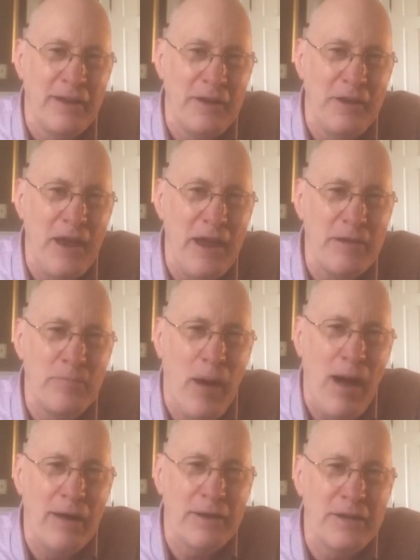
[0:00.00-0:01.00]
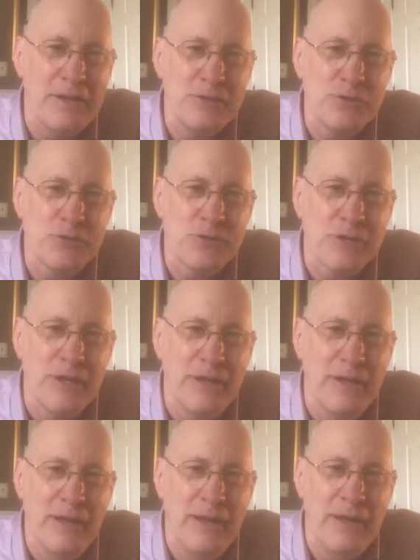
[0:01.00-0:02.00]
dead bodies
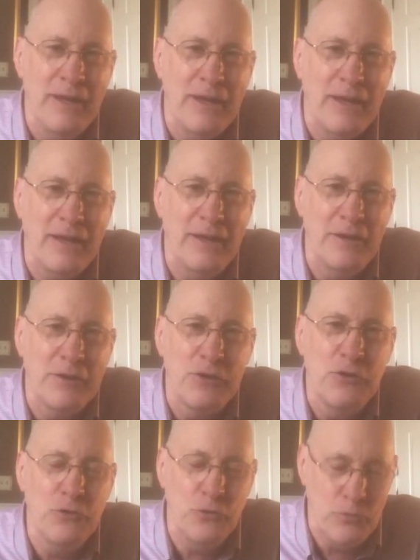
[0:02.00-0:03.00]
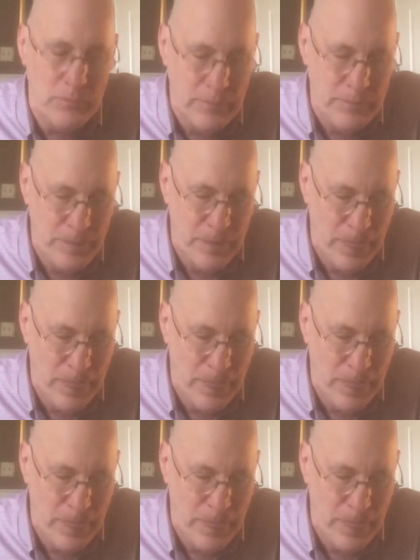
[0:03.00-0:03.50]
in a tomb.